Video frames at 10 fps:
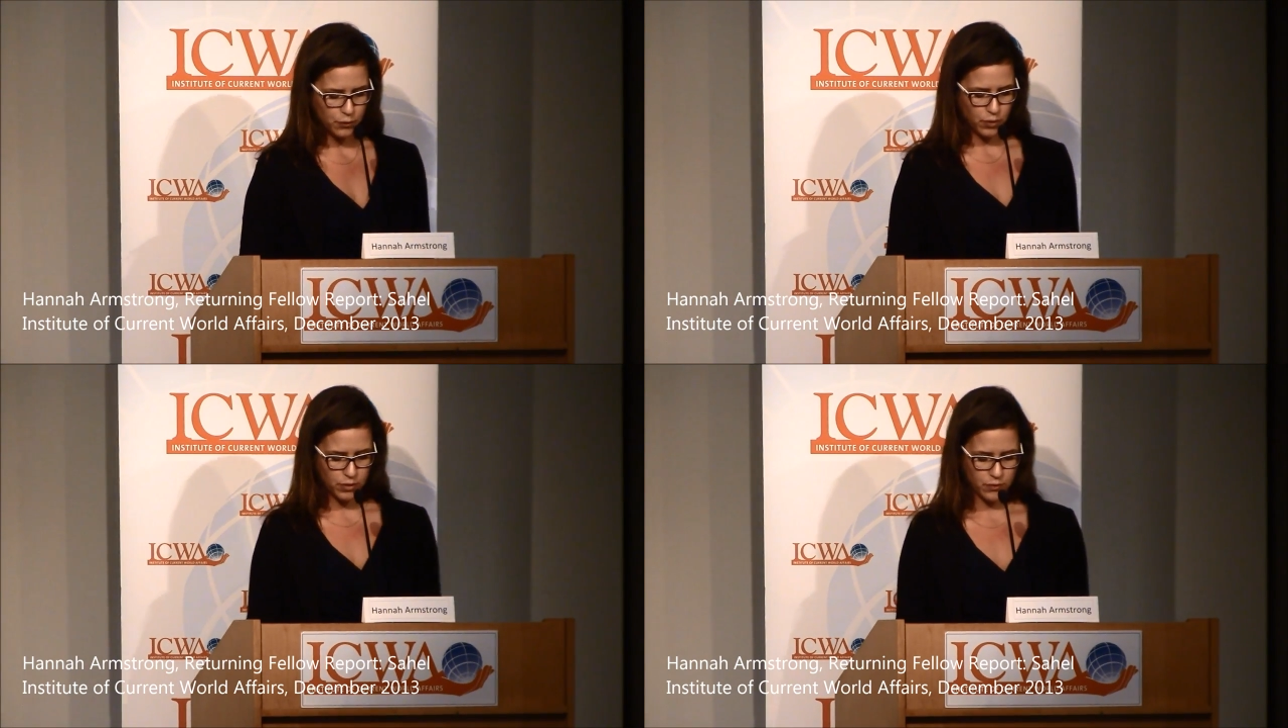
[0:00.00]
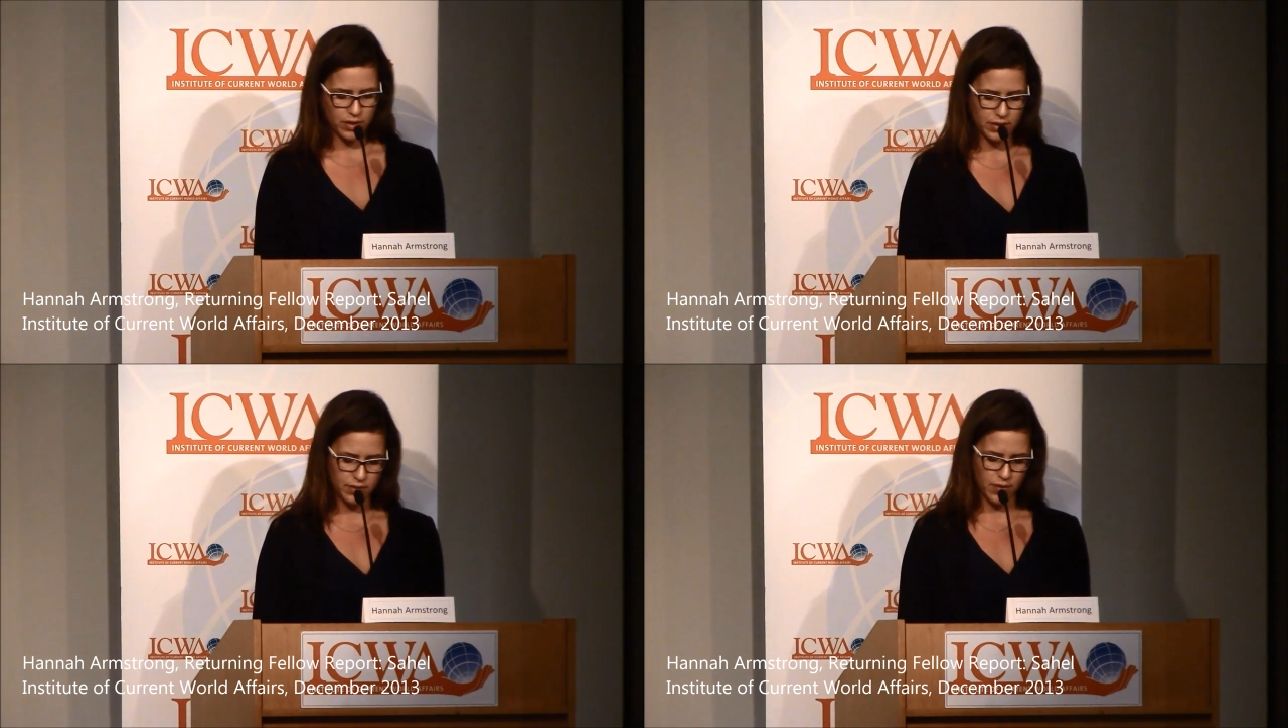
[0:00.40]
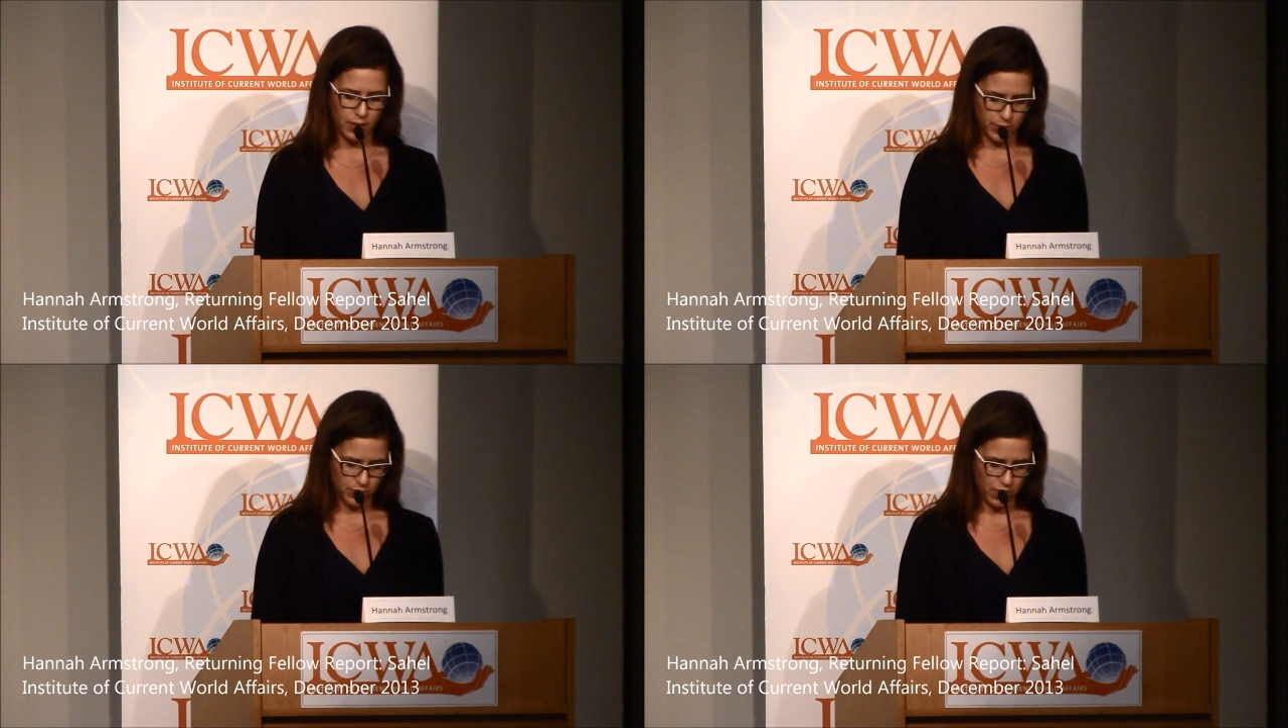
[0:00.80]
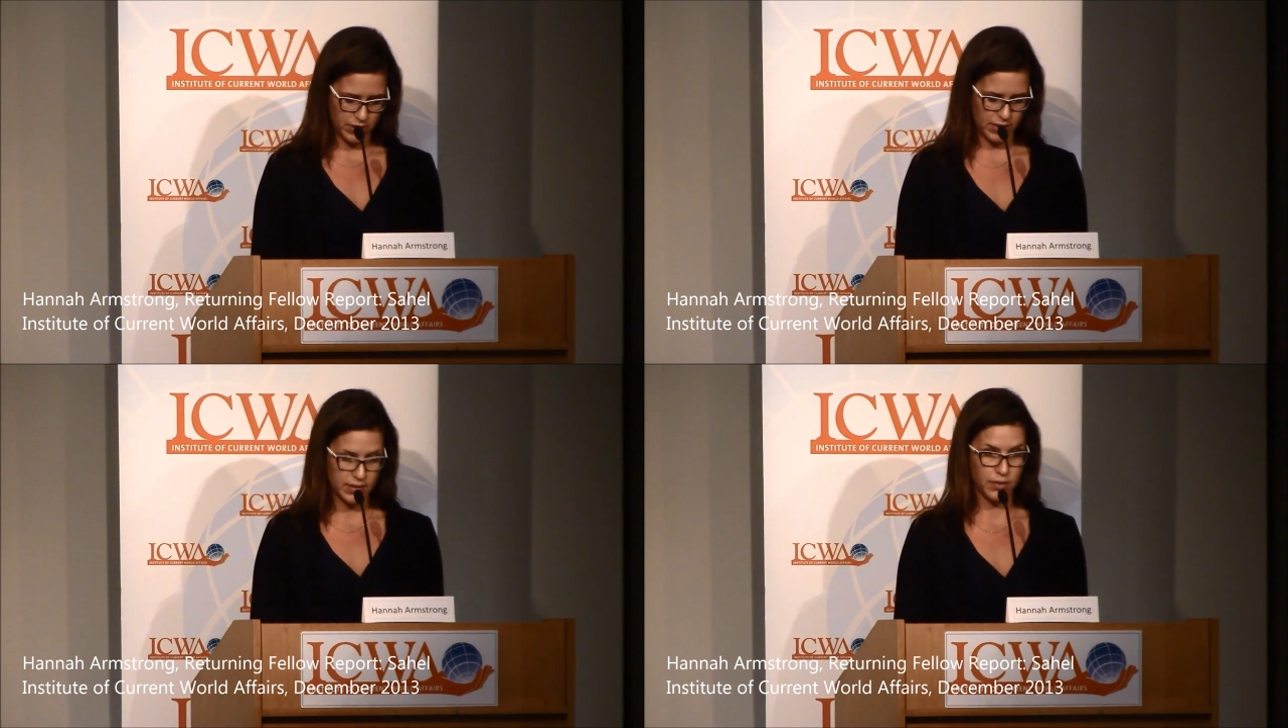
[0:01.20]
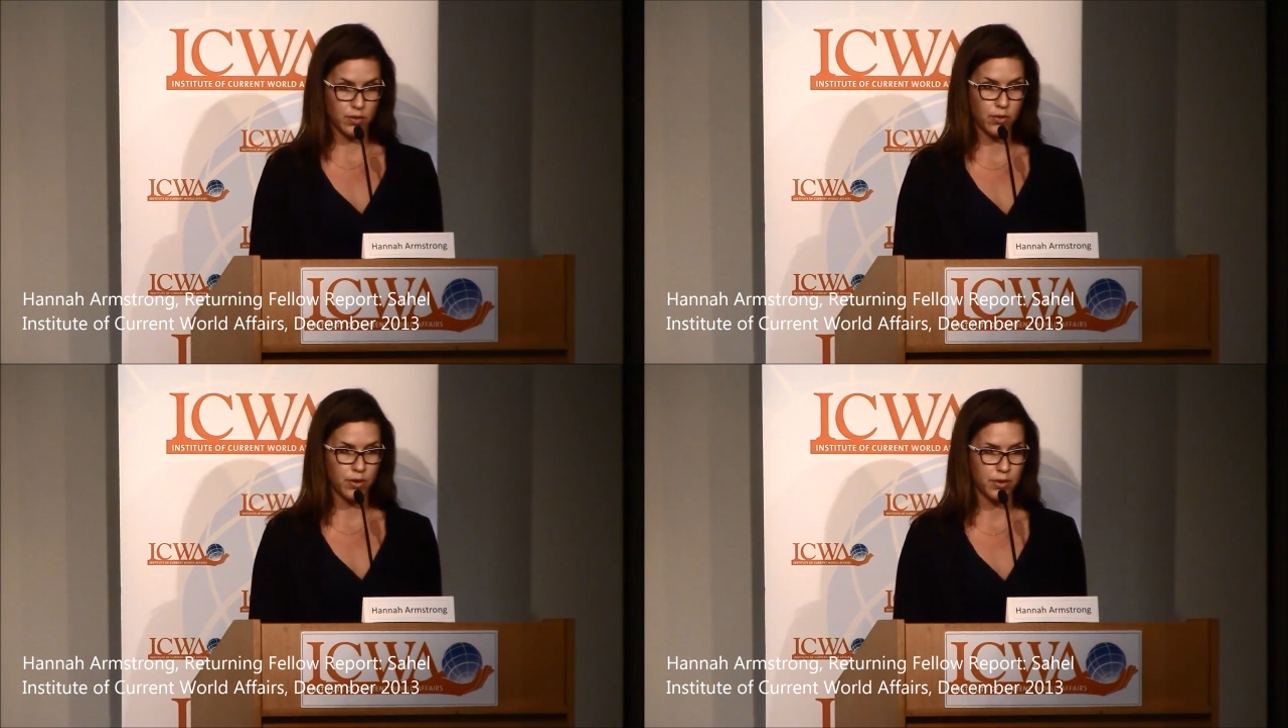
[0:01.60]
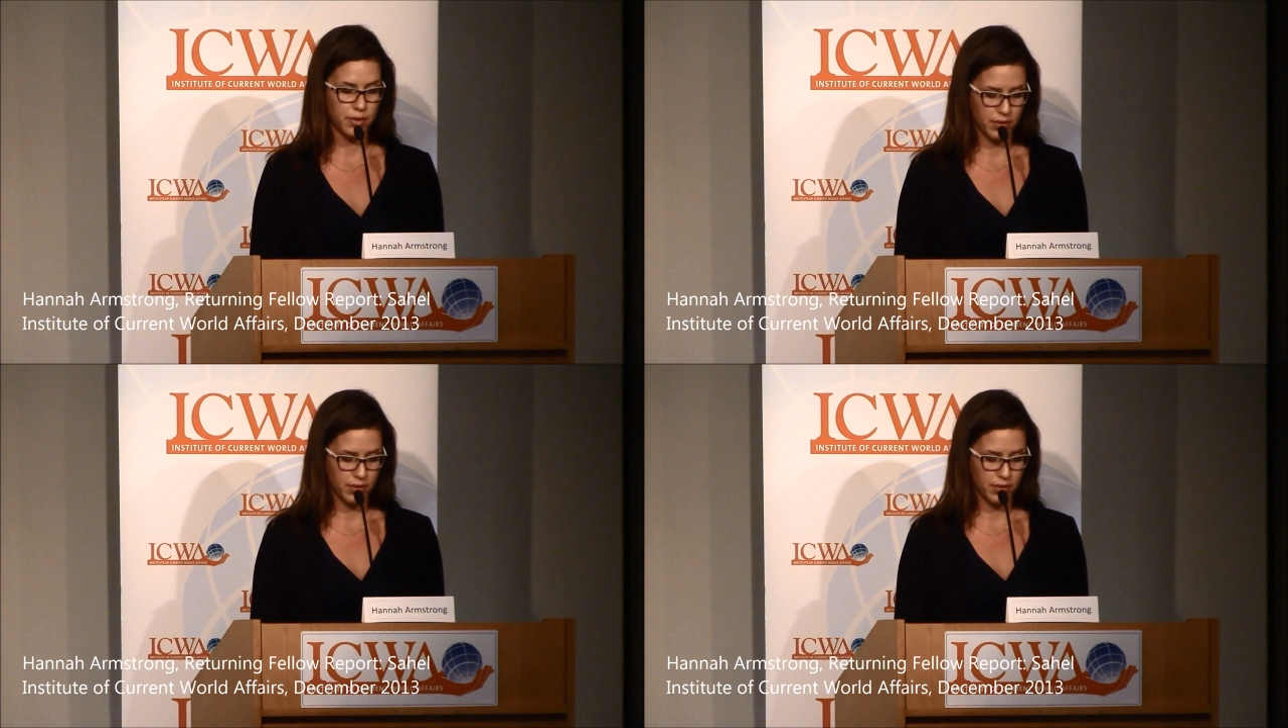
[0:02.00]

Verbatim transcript: foreign-funded development projects in the north